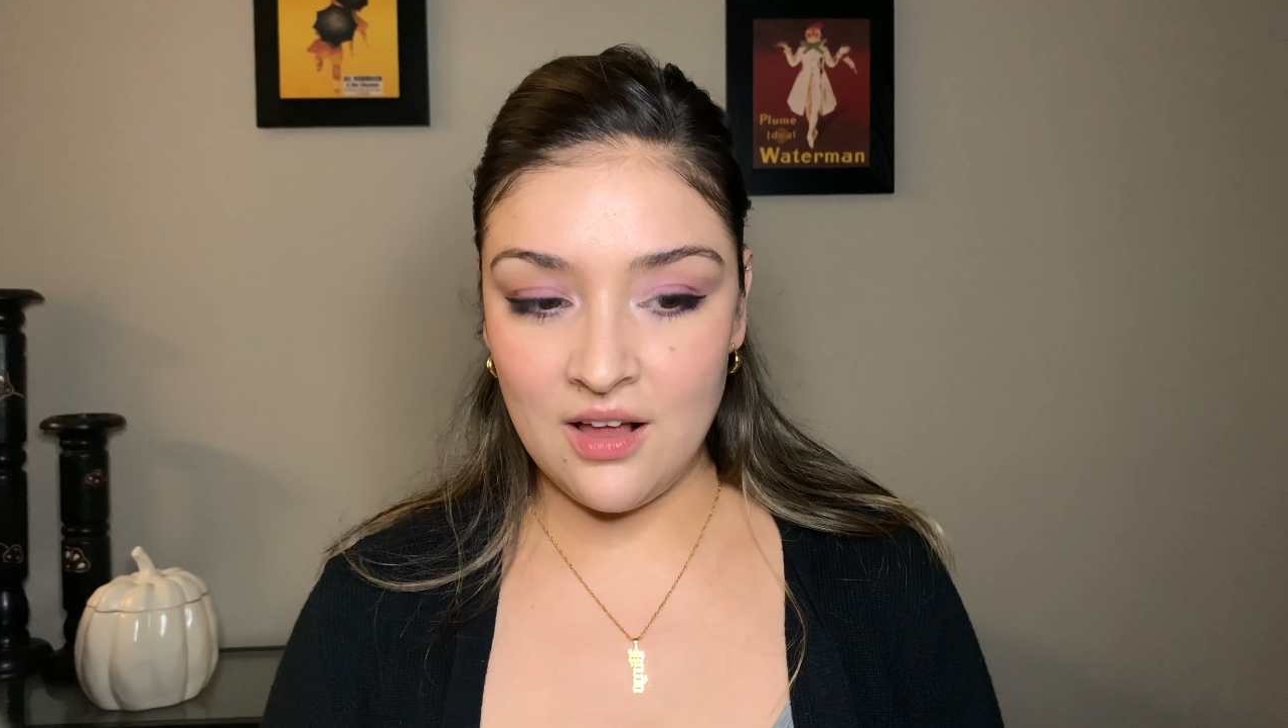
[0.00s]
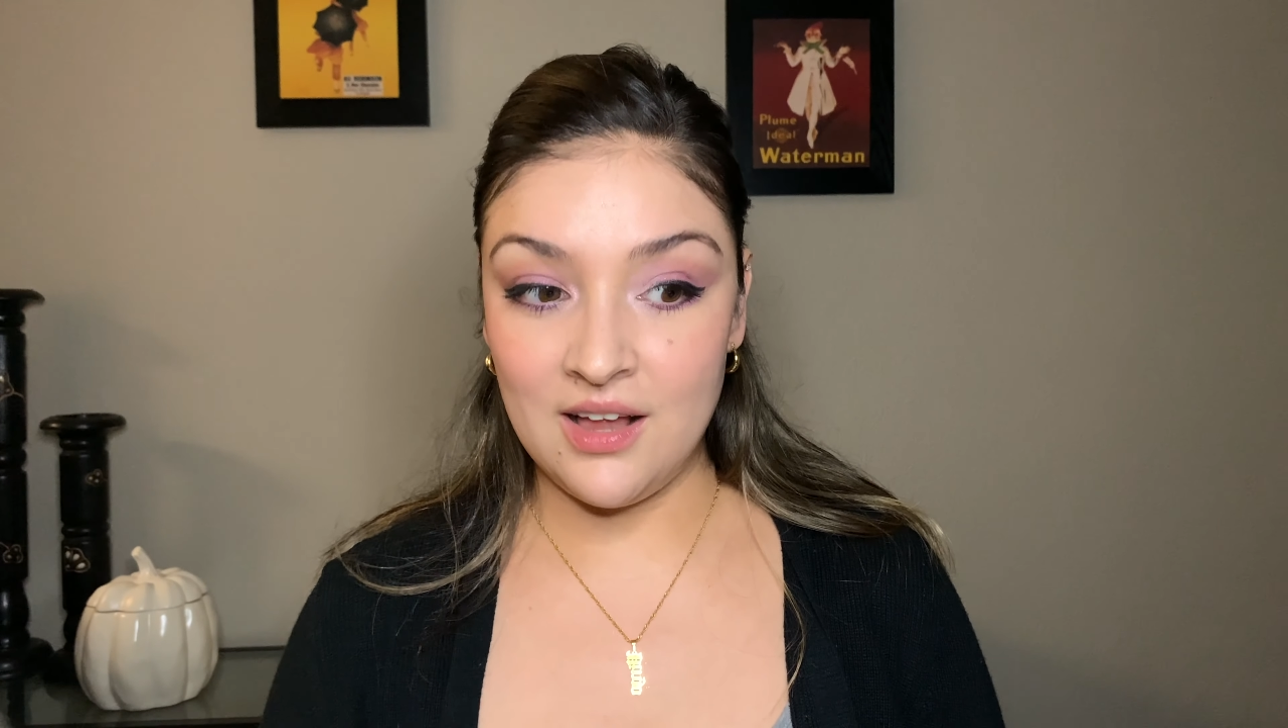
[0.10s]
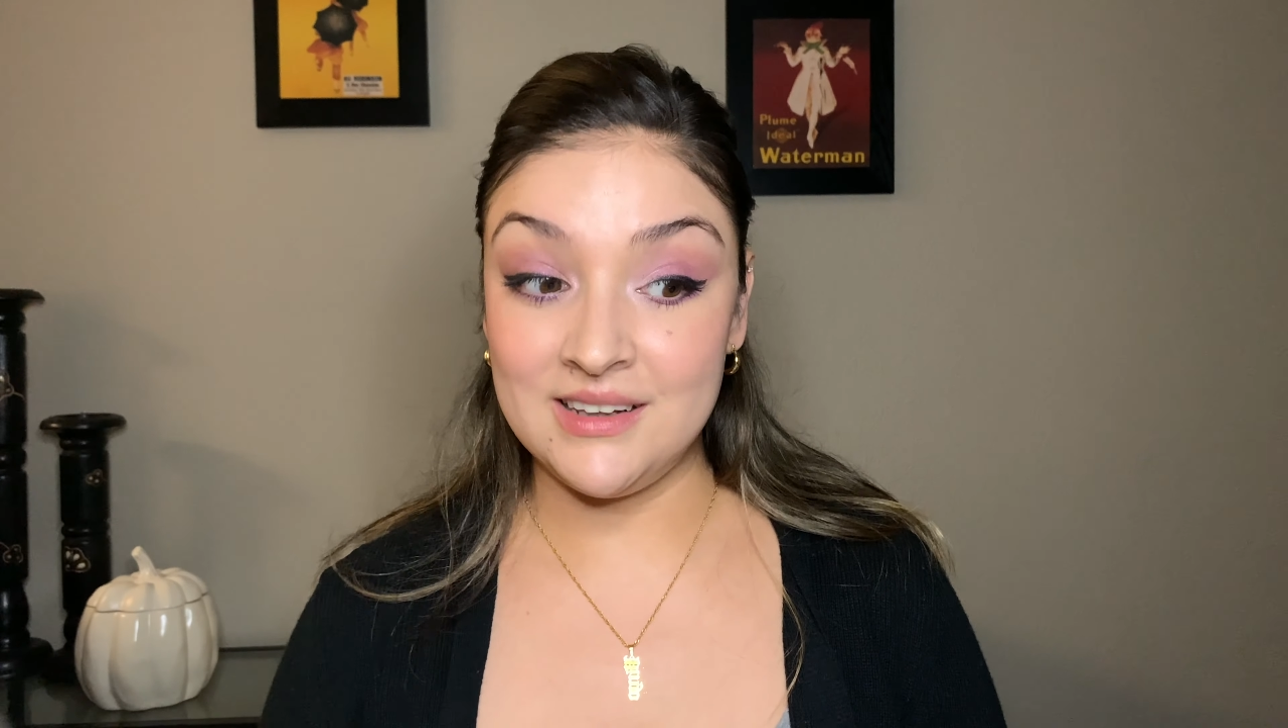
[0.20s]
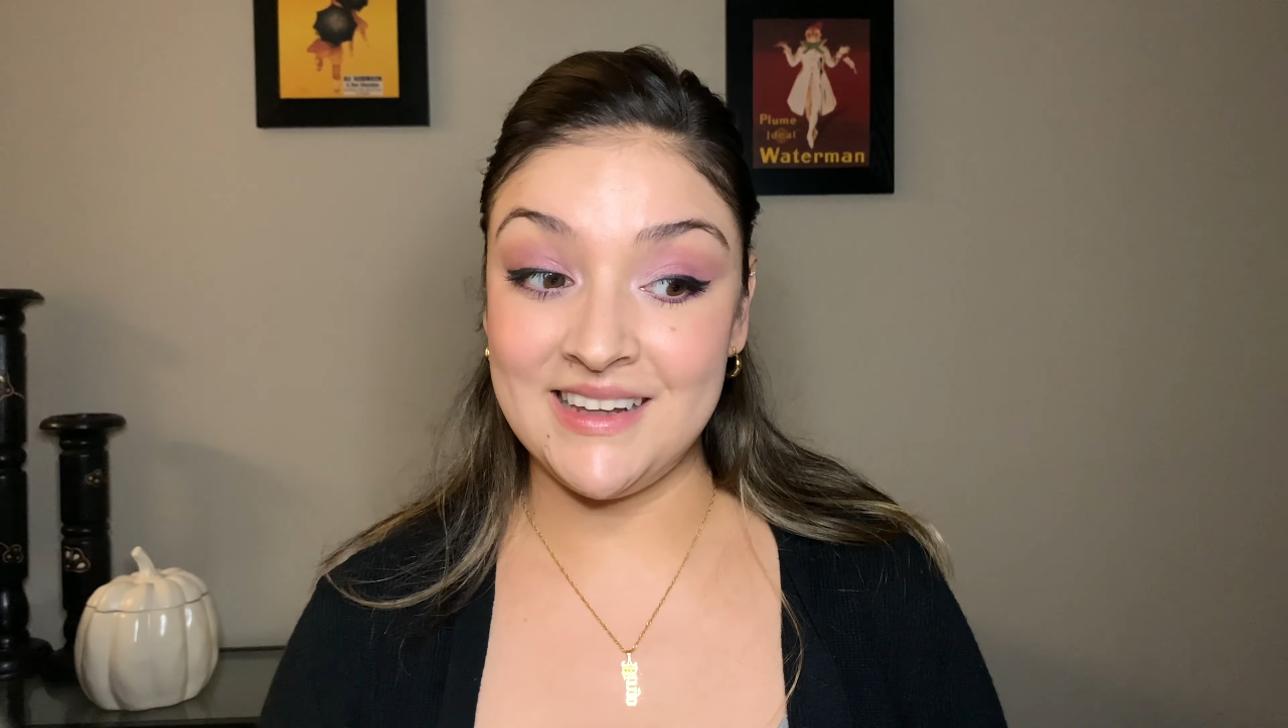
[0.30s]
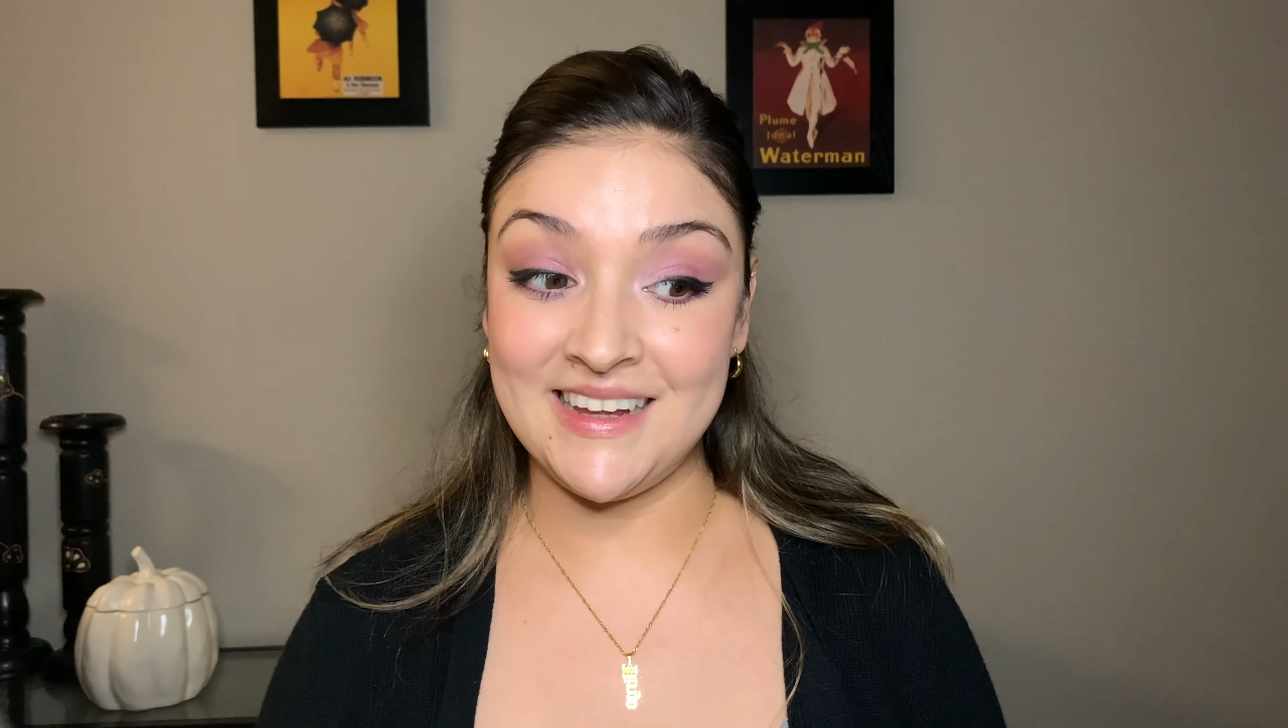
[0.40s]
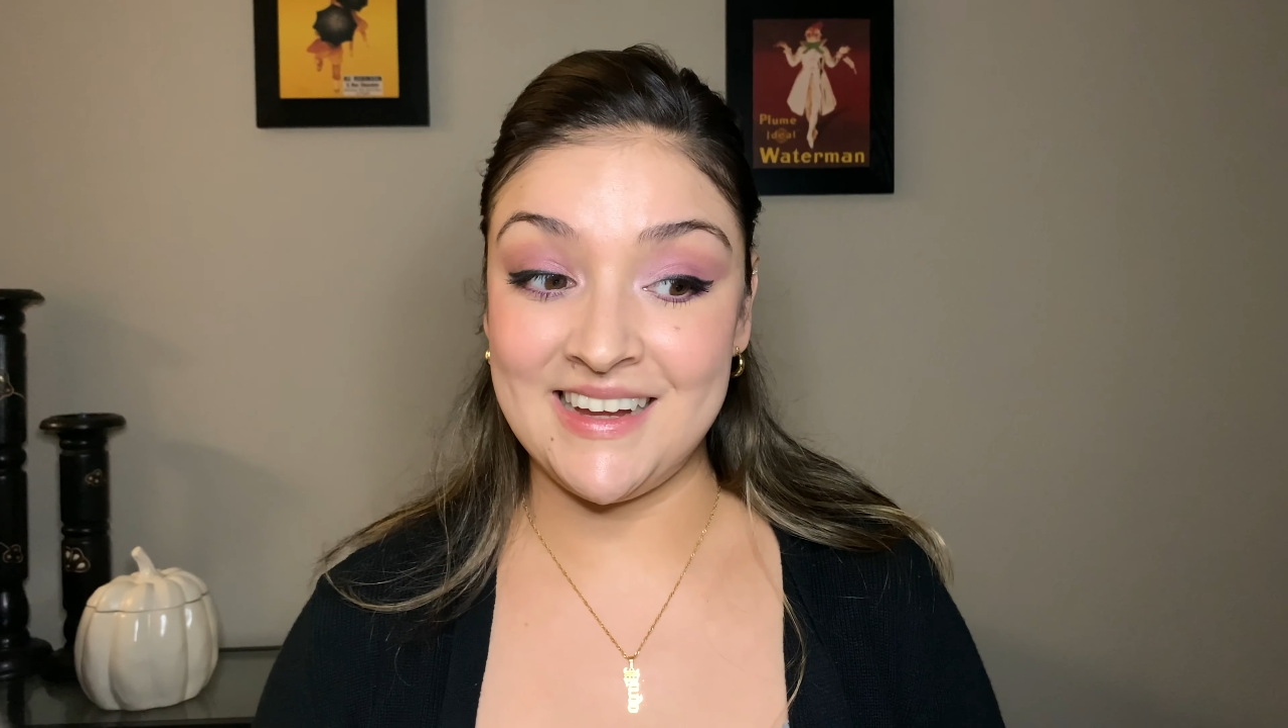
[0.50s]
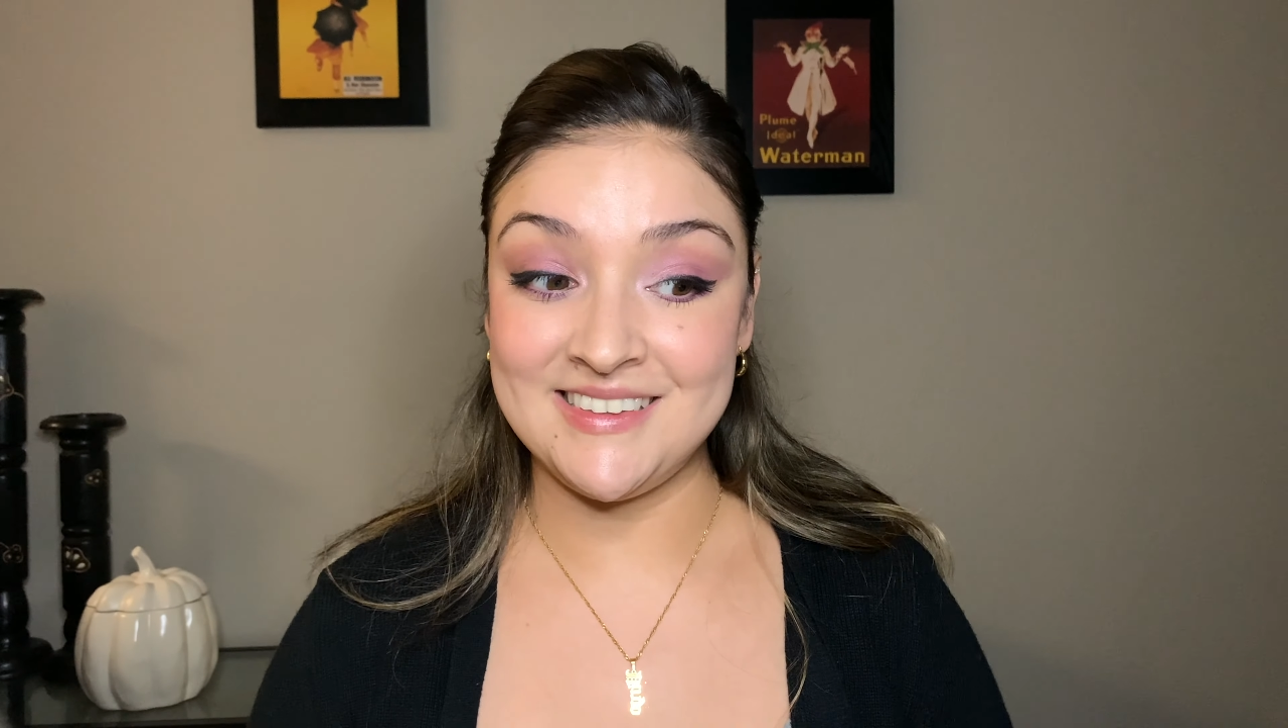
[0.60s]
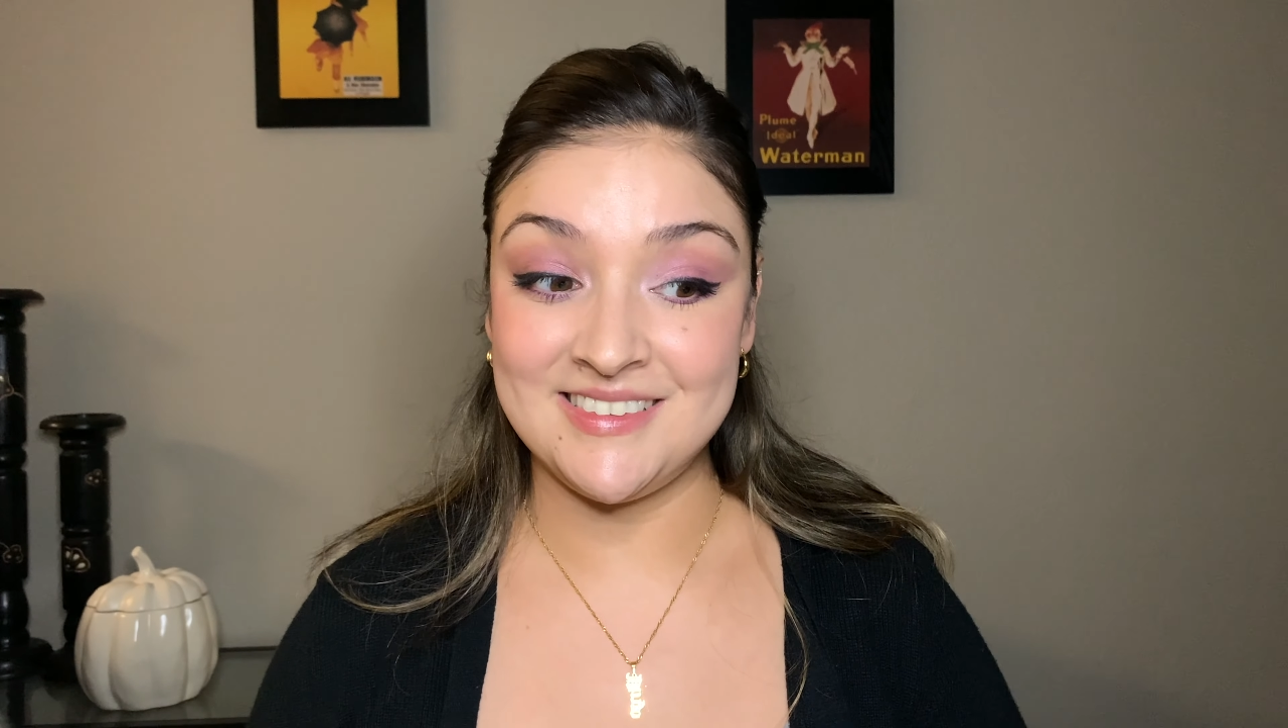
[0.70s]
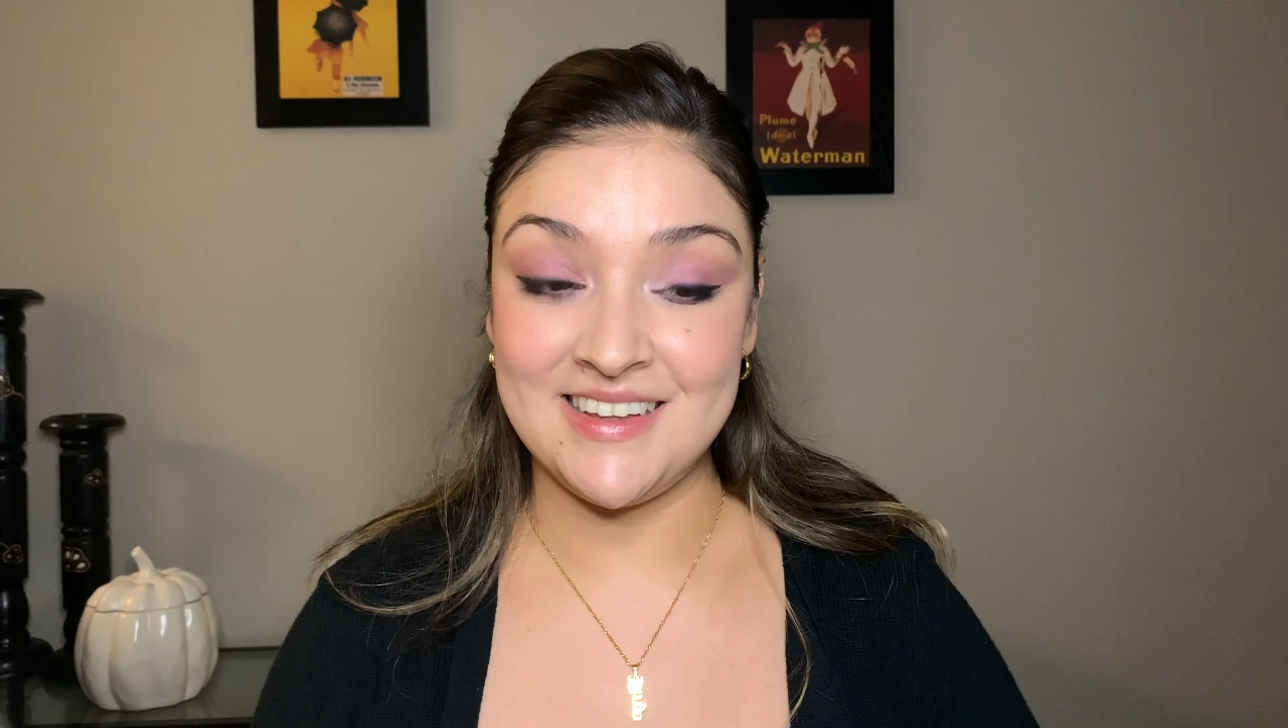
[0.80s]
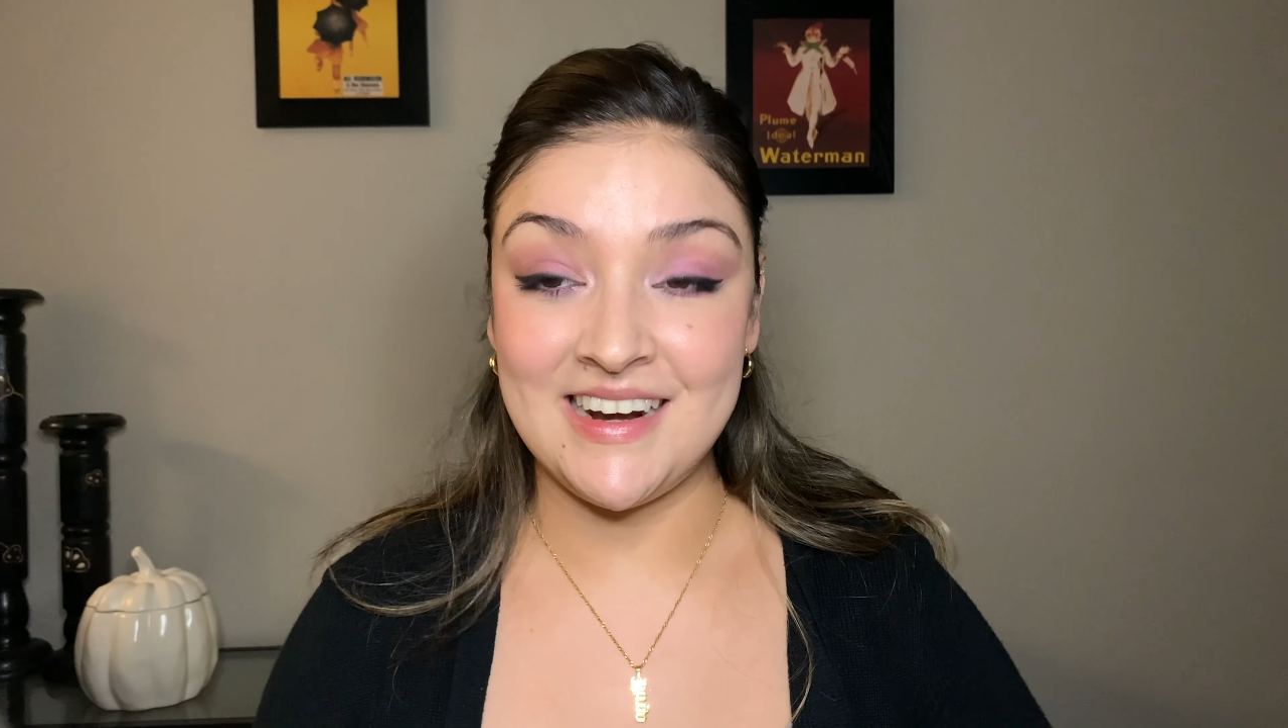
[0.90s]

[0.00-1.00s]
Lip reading: Like I said,